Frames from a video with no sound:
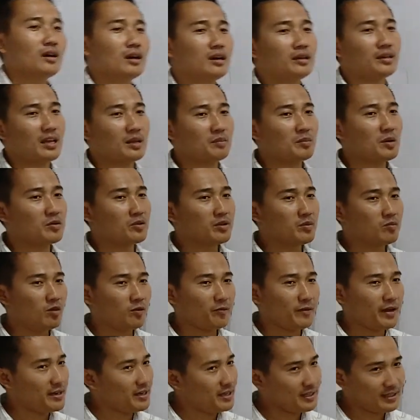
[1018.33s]
can be
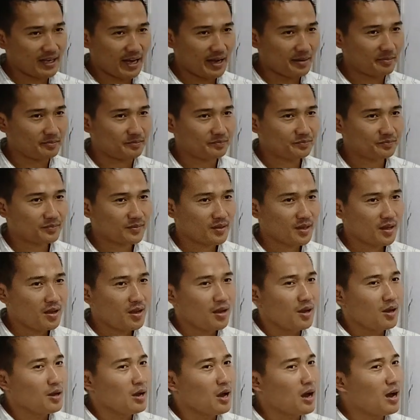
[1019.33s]
removed anytime.
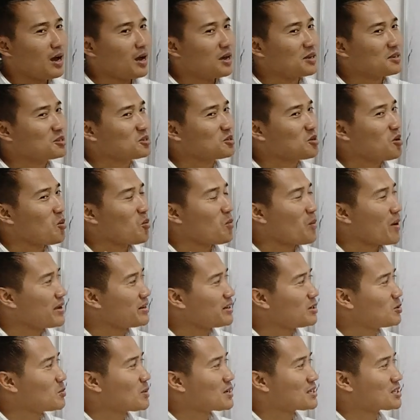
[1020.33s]
So when
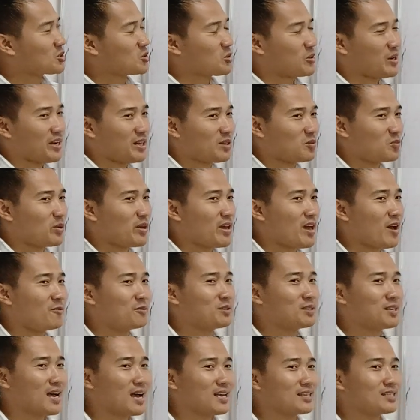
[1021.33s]
it was created, we
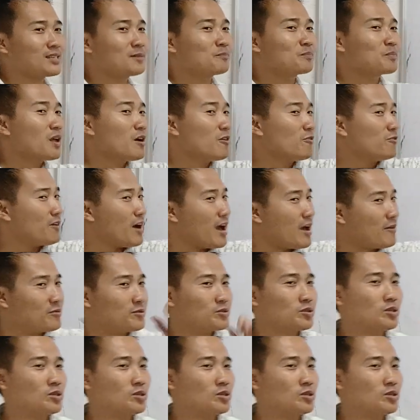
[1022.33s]
have just 5